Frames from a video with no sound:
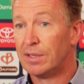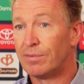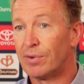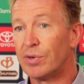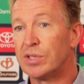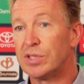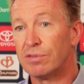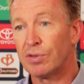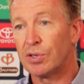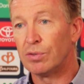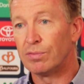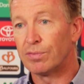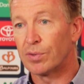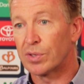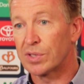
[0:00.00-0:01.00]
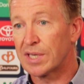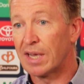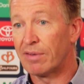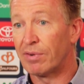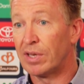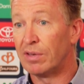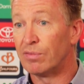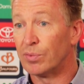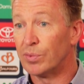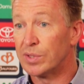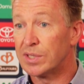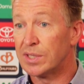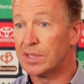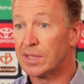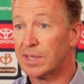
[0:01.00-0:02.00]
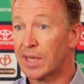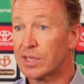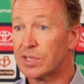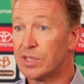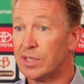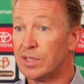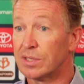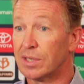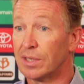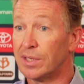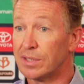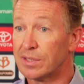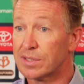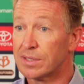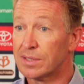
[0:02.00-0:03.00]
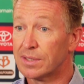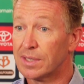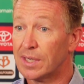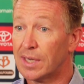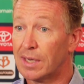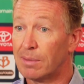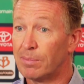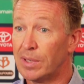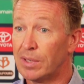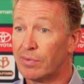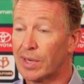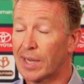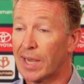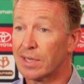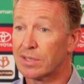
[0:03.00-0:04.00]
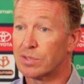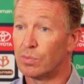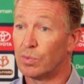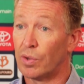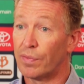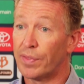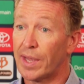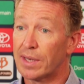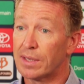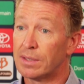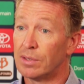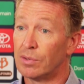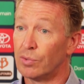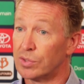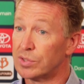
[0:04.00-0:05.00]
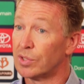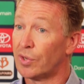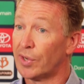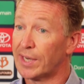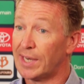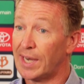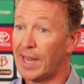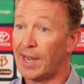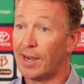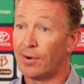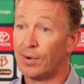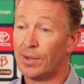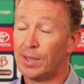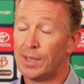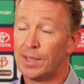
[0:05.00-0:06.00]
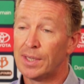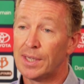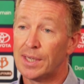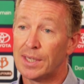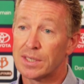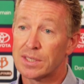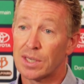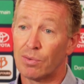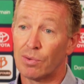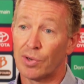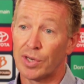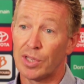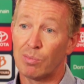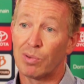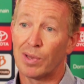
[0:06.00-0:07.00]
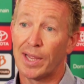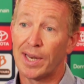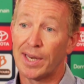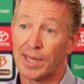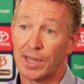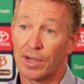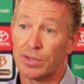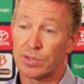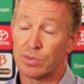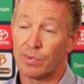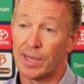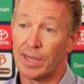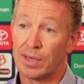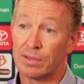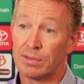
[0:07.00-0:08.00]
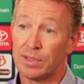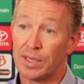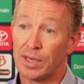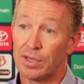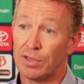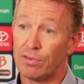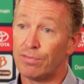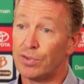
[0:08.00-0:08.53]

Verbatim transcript: very difficult for us to have an influence into next year's list um, in regards to what that looks like now. Uh, so a lot of your planning goes around you know, your